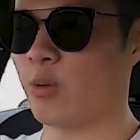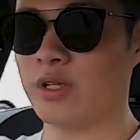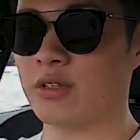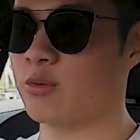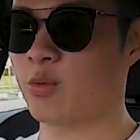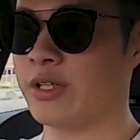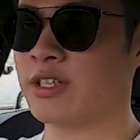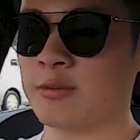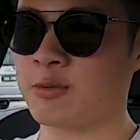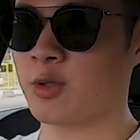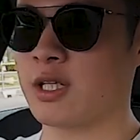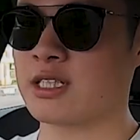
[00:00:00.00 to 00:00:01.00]
went
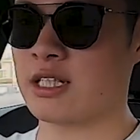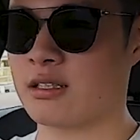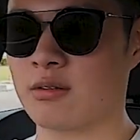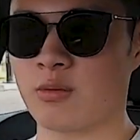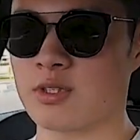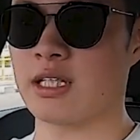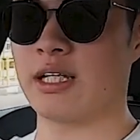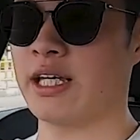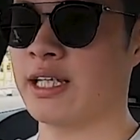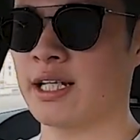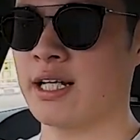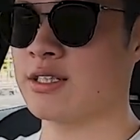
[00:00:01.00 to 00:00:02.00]
up to us and was like,
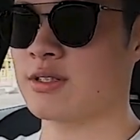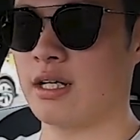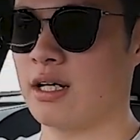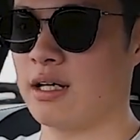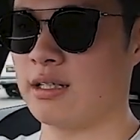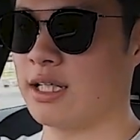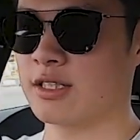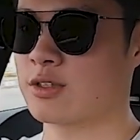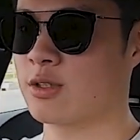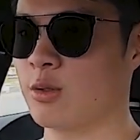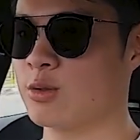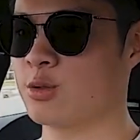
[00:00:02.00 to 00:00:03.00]
"Hey guys, let's
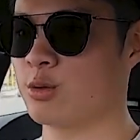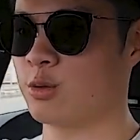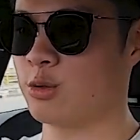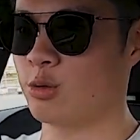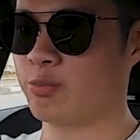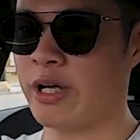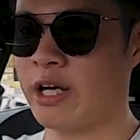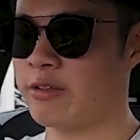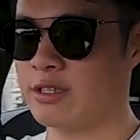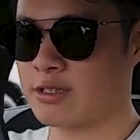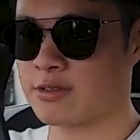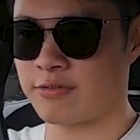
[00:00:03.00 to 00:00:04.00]
go to
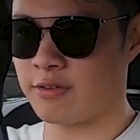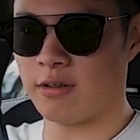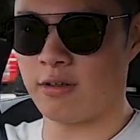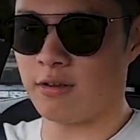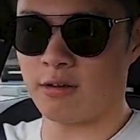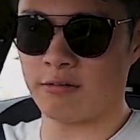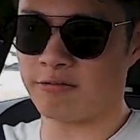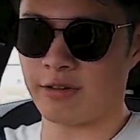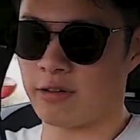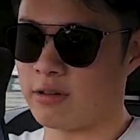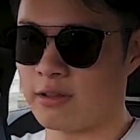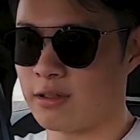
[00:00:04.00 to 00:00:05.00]
Paris for
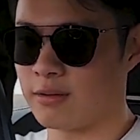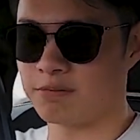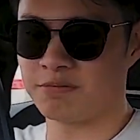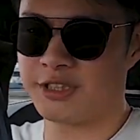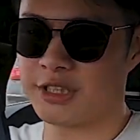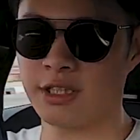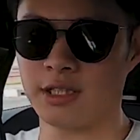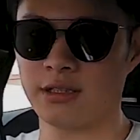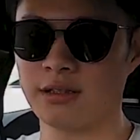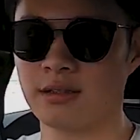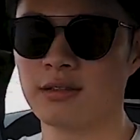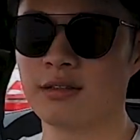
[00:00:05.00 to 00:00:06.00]
dinner.
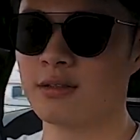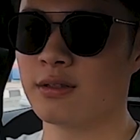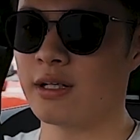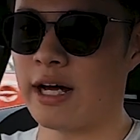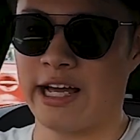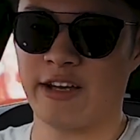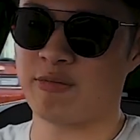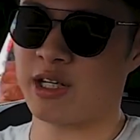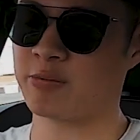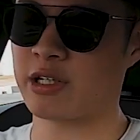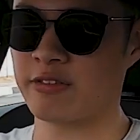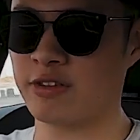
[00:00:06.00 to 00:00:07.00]
I have
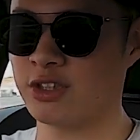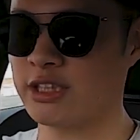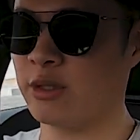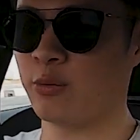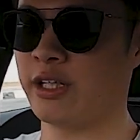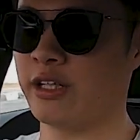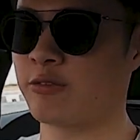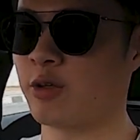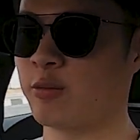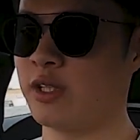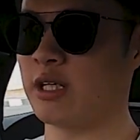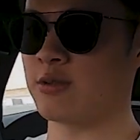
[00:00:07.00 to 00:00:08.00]
my private jet waiting
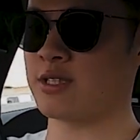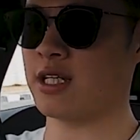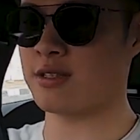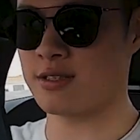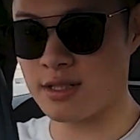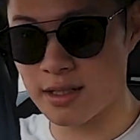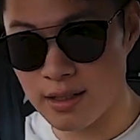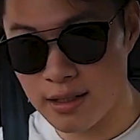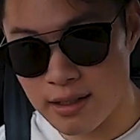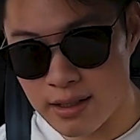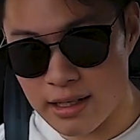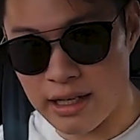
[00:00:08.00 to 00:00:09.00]
for me downstairs."
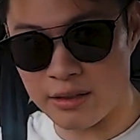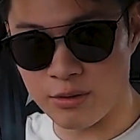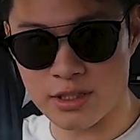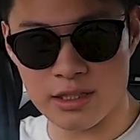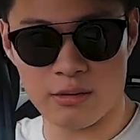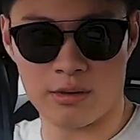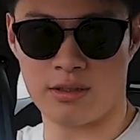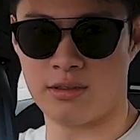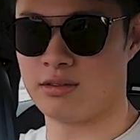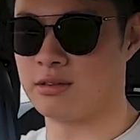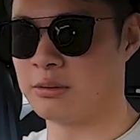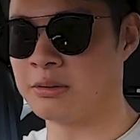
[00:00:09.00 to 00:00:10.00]
And it was just like,
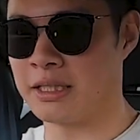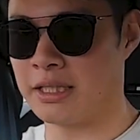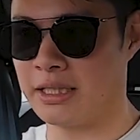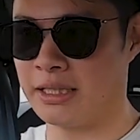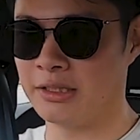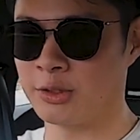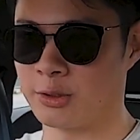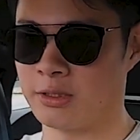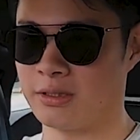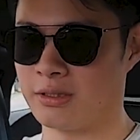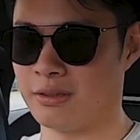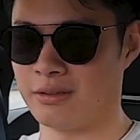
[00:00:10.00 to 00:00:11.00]
"Oh, okay,
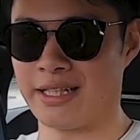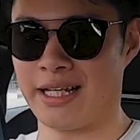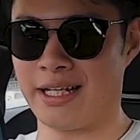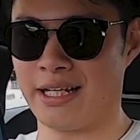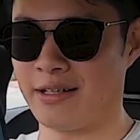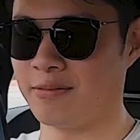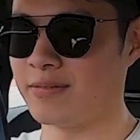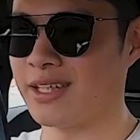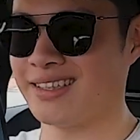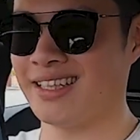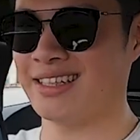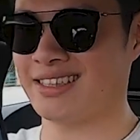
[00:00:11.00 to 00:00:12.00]
sure. Oh, damn.
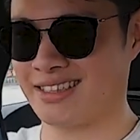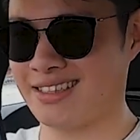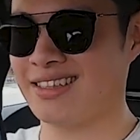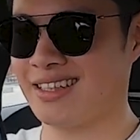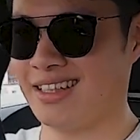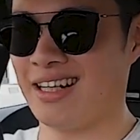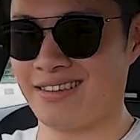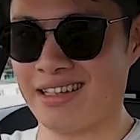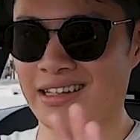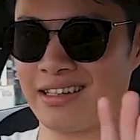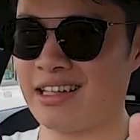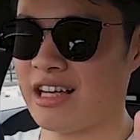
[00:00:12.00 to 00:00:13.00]
That's
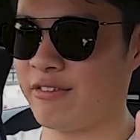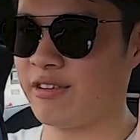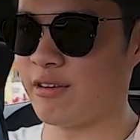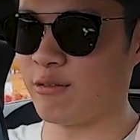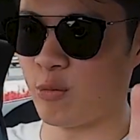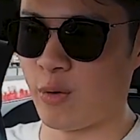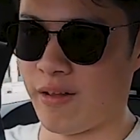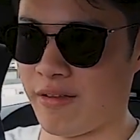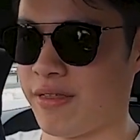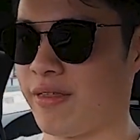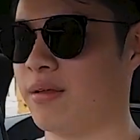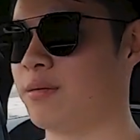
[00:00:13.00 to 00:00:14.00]
another level of wealth."